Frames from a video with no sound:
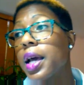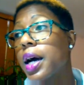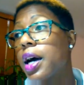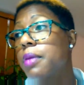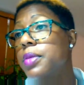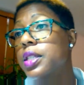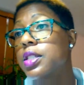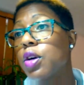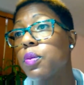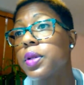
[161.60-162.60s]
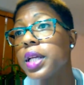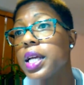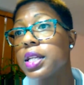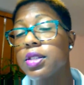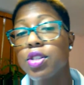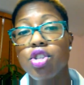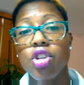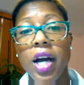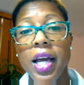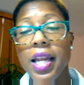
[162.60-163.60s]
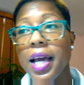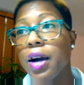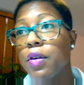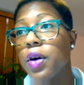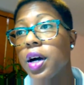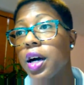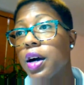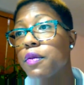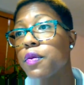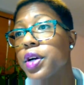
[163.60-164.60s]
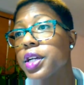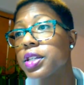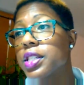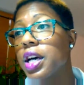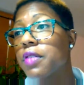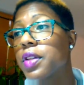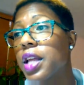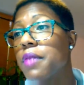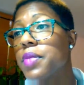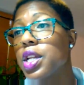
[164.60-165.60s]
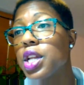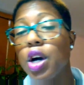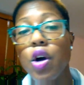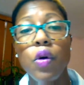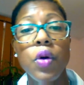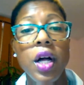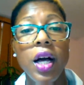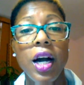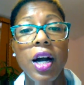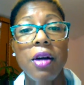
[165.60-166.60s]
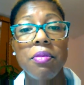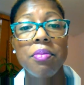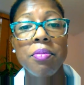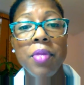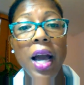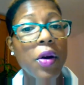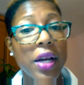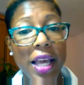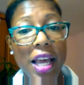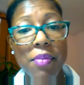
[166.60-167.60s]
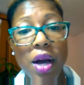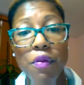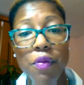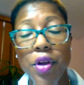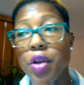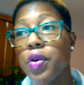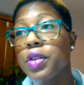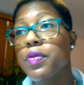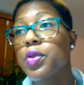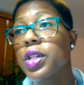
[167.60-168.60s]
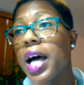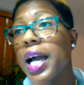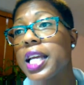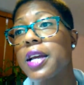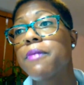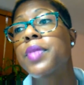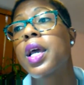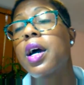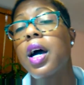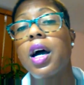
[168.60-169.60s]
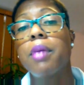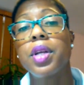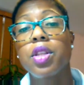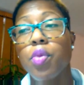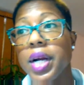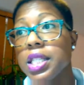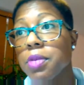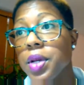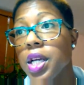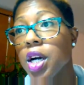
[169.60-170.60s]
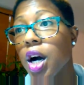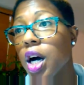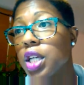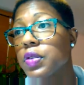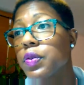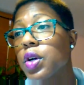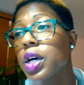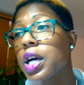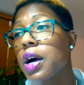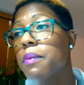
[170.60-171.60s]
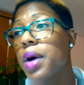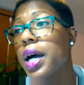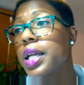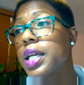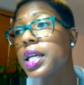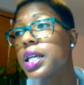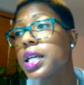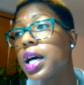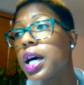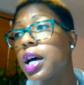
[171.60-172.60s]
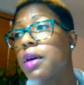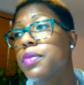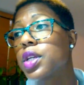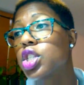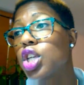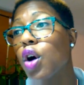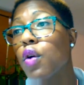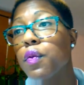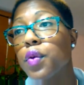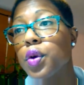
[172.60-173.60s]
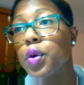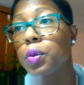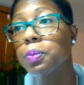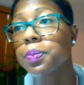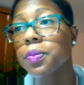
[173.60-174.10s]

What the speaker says: and so please try it out for yourself. Let me know how it came out for you and if you like it. But the recipe calls for combining the tofu.